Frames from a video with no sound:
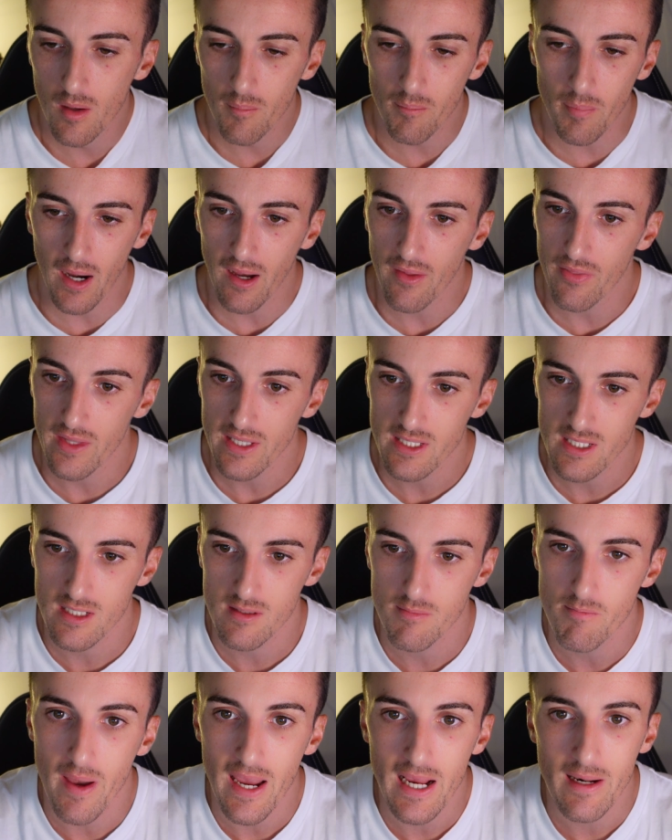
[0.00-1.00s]
But this is
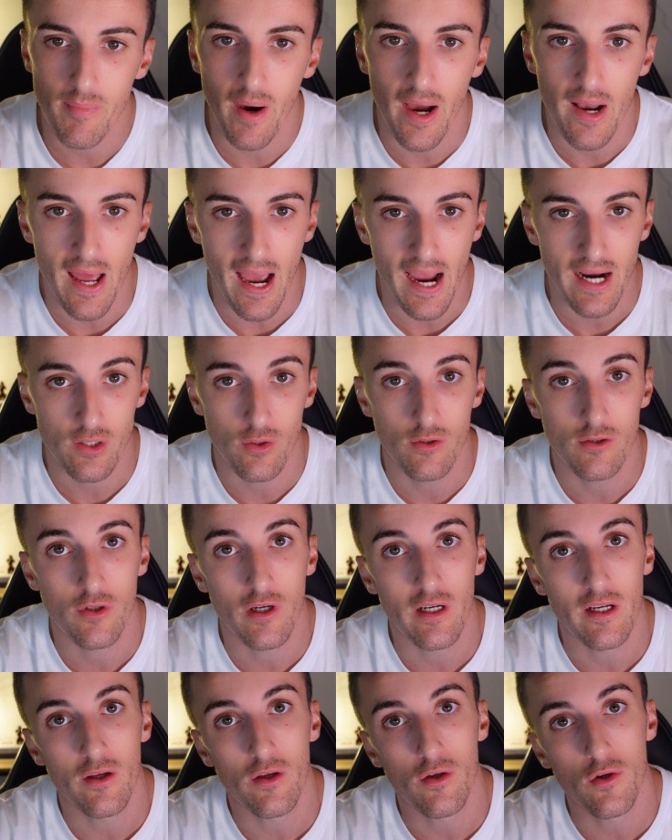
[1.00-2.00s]
made by an actual
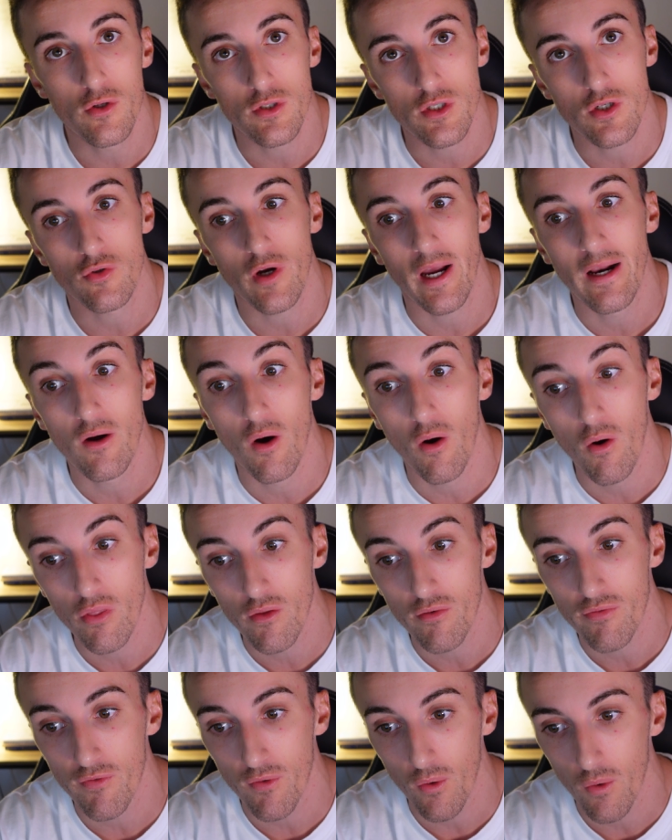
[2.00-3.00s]
trader who used to trade on
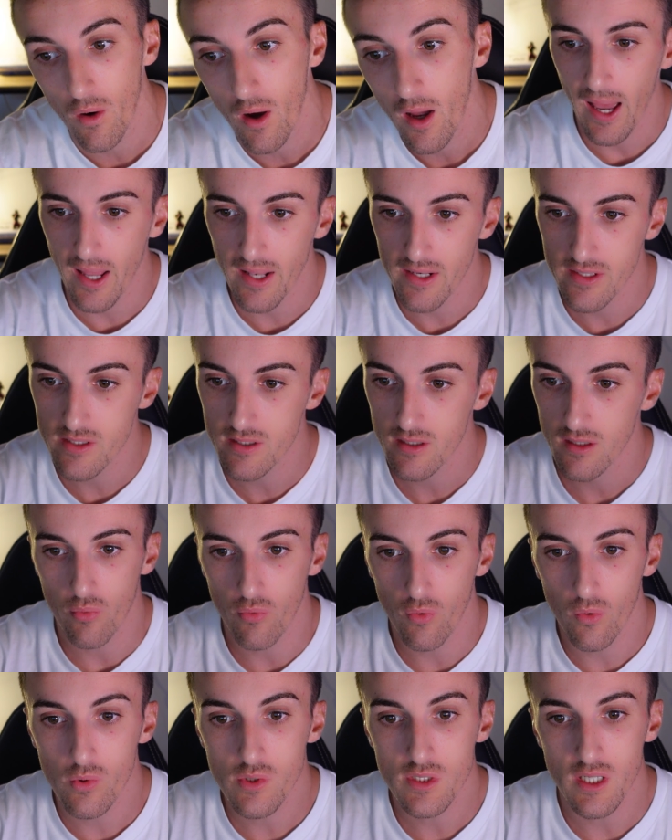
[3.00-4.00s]
the floor. And the
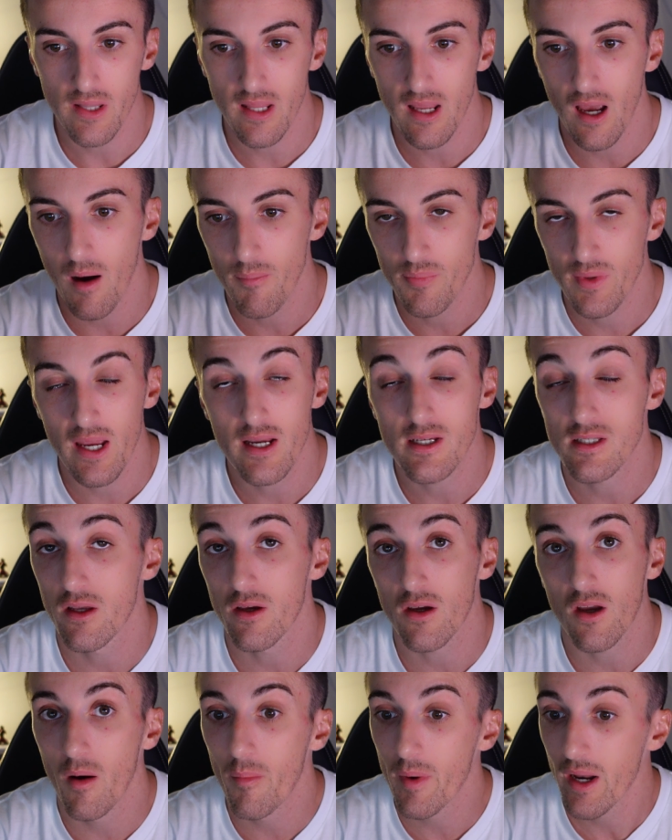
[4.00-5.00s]
rules and the updates that are
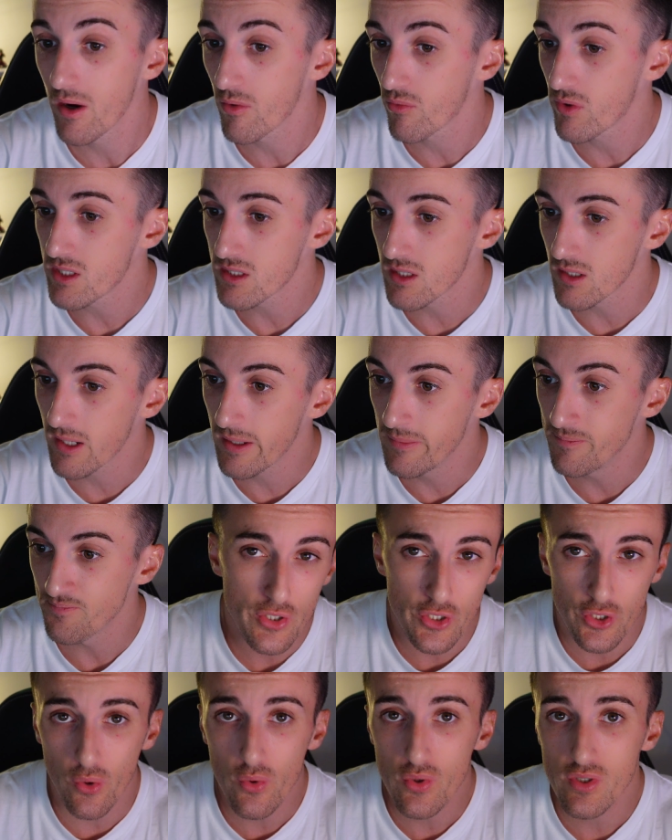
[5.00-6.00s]
coming out recently
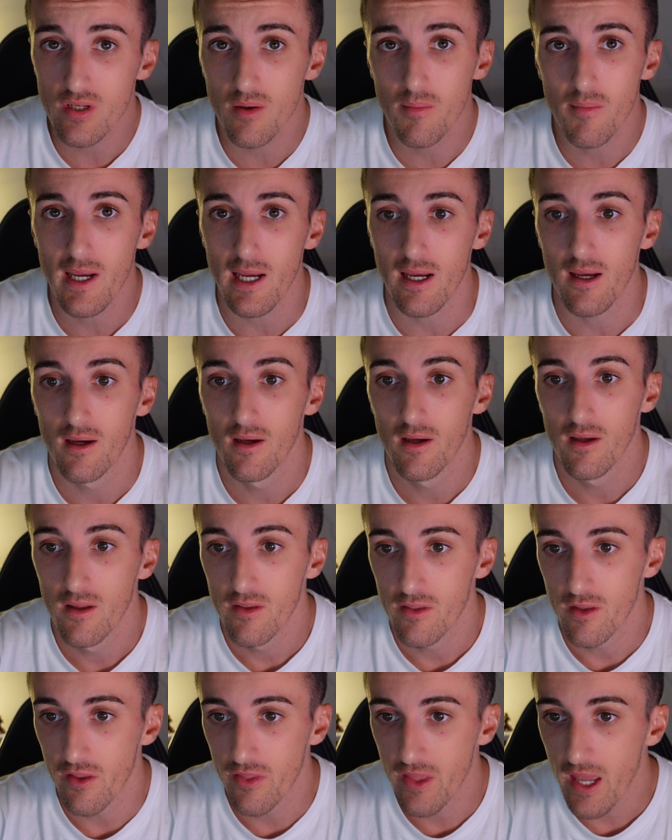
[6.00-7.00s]
shows to me
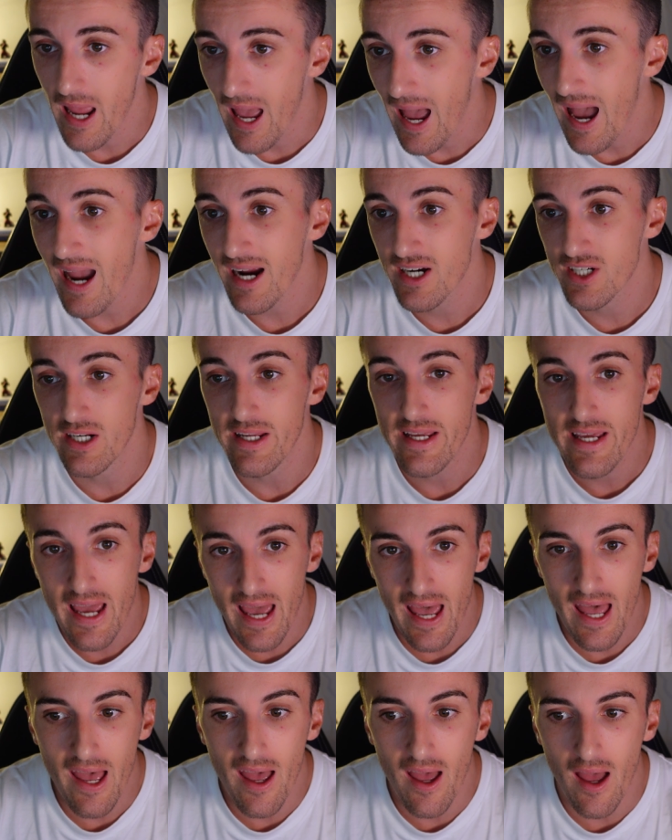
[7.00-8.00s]
that they actually
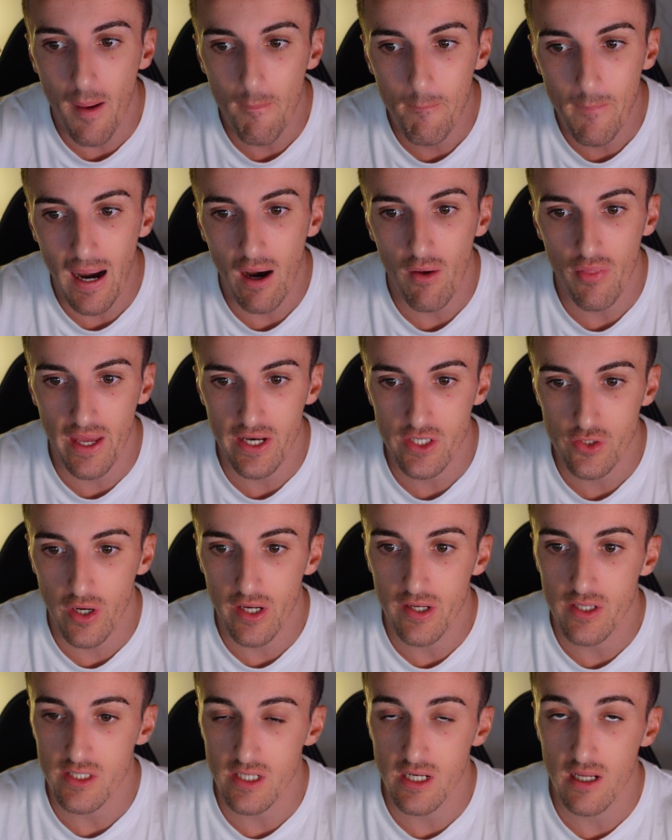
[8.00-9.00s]
care about their
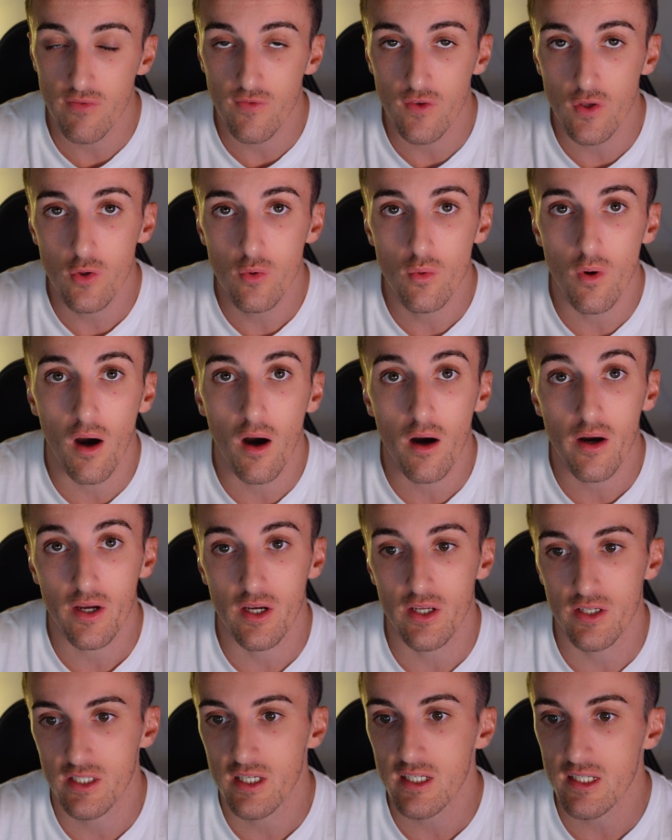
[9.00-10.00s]
traders. And if you are a
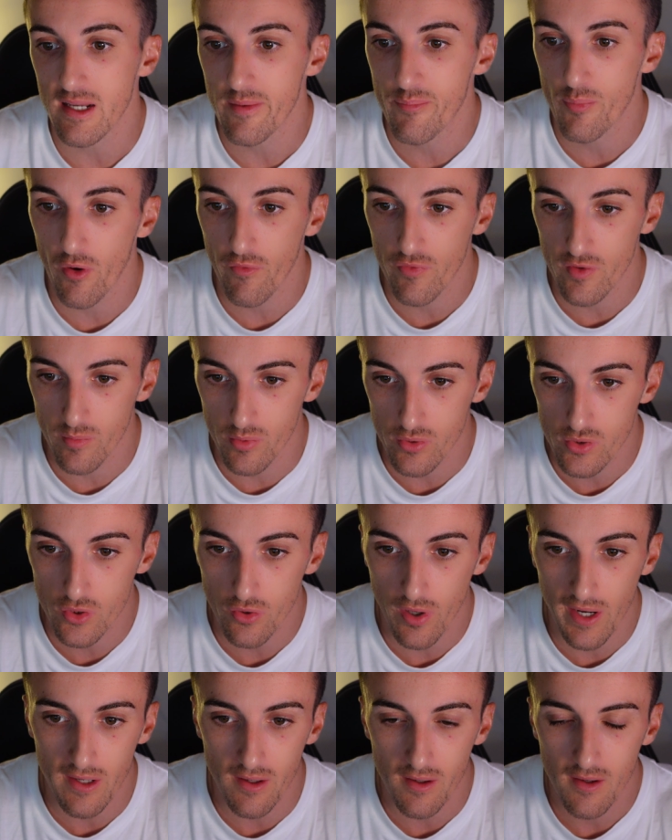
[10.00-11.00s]
consistently profitable
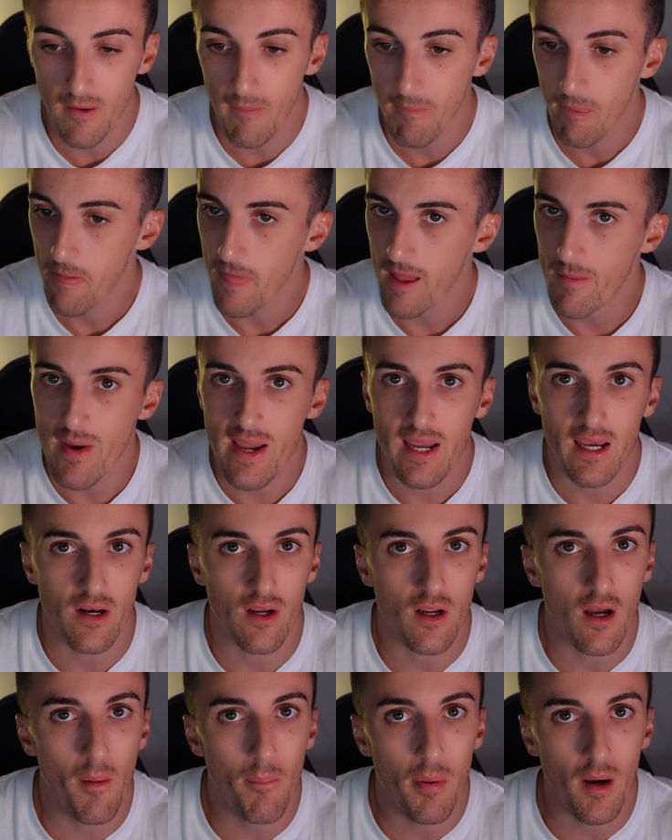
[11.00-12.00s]
trader making a
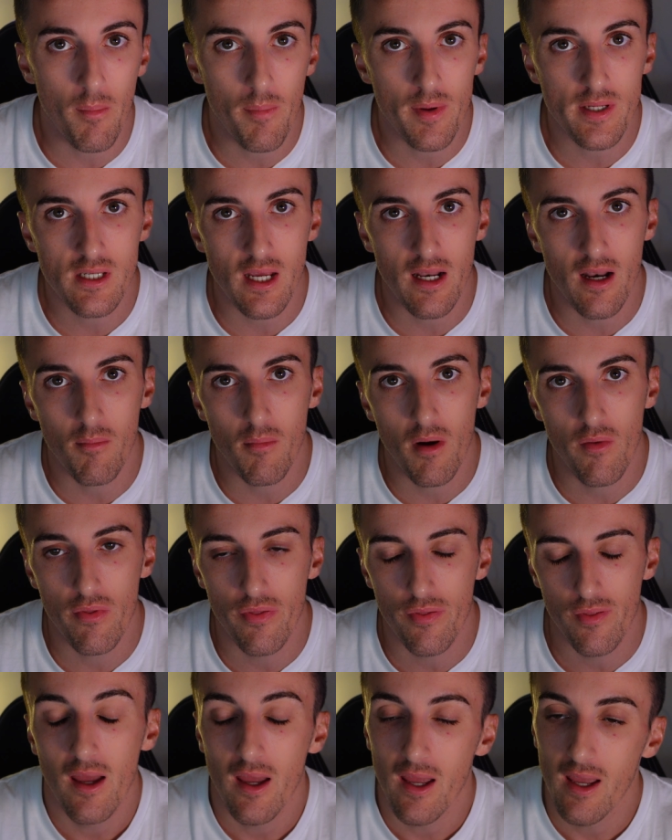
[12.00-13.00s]
couple of percent a month.
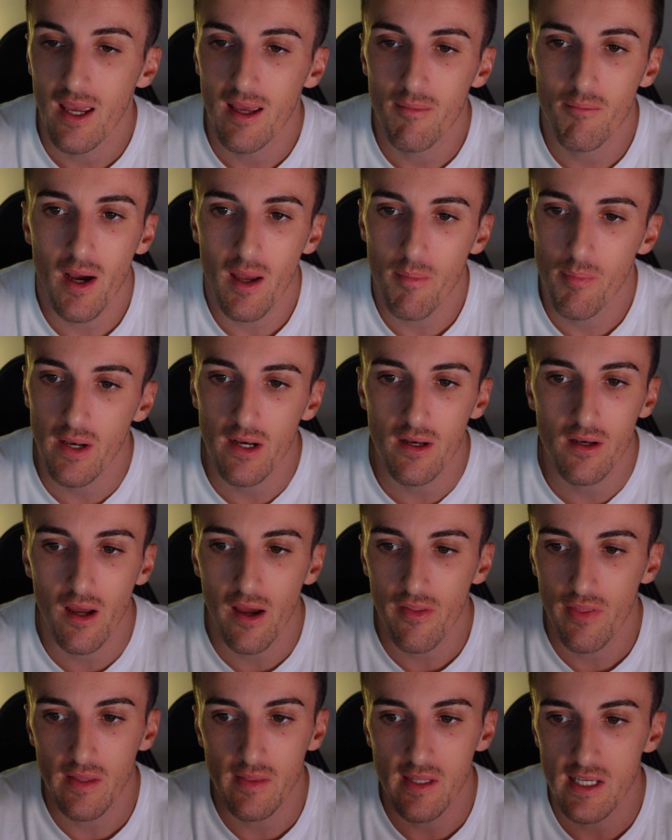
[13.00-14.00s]
In my opinion, I
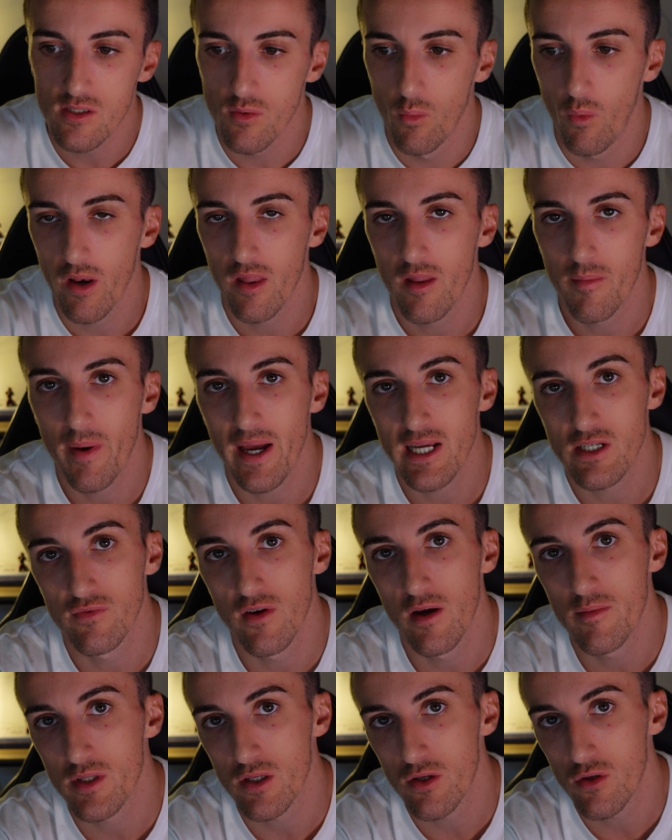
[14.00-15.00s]
think these are one of the best
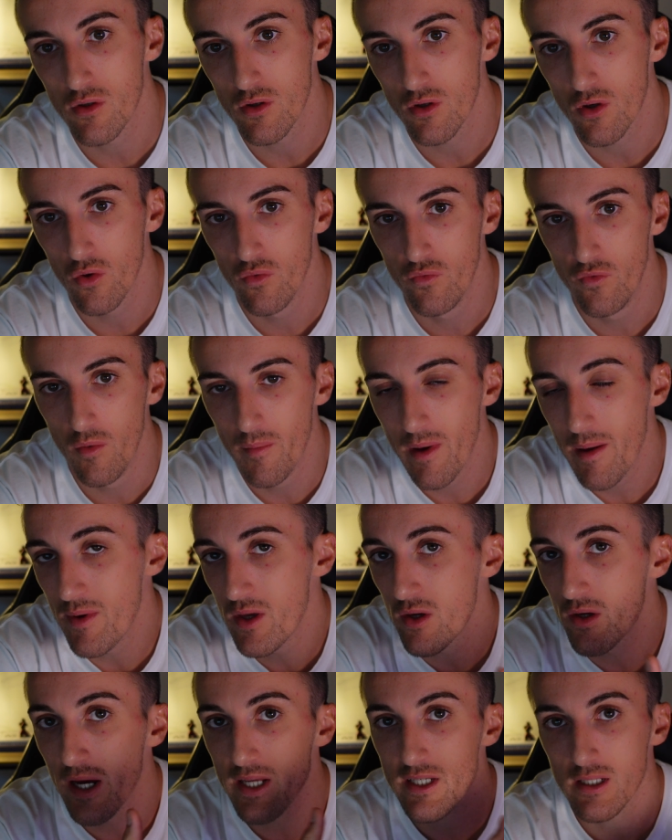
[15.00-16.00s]
firms that you can go for. Maybe
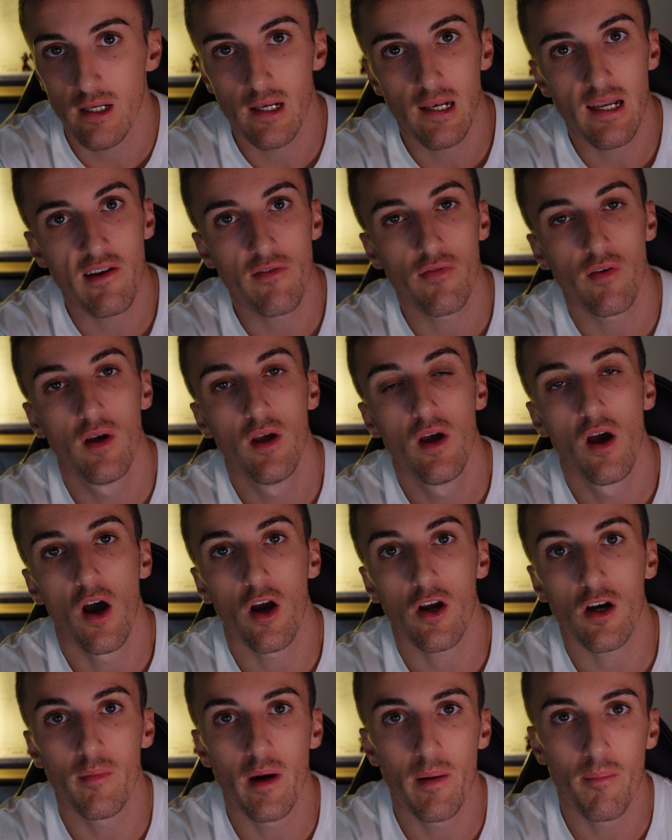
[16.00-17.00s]
you guys can leave a
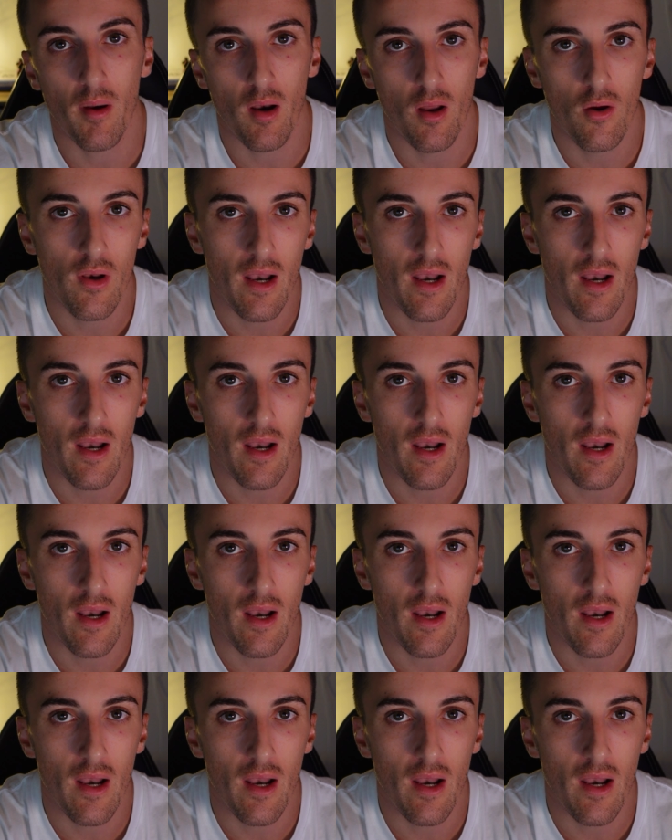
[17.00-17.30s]
comment below.